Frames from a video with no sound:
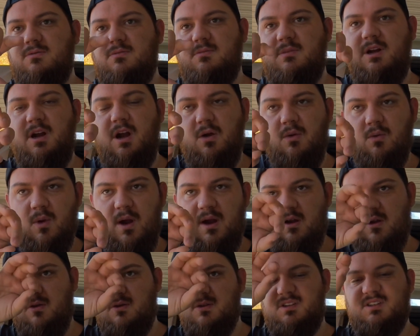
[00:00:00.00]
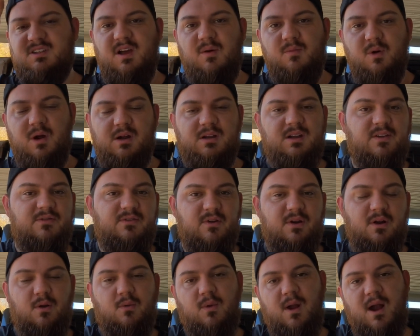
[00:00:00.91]
reticle somewhere
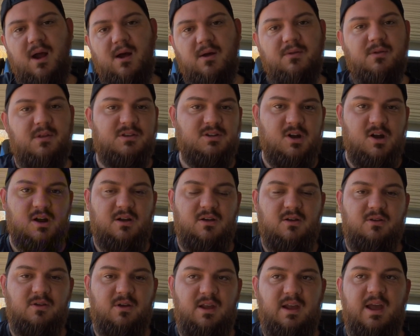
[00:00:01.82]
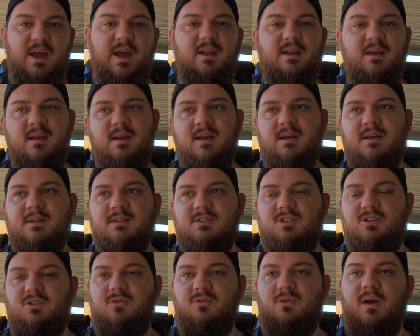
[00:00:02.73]
different around the target you're looking at
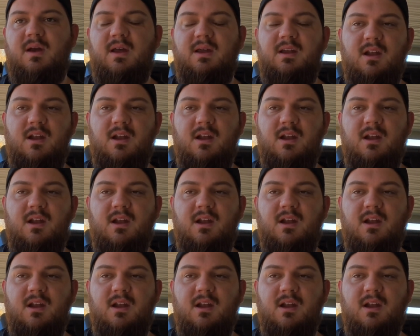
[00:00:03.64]
to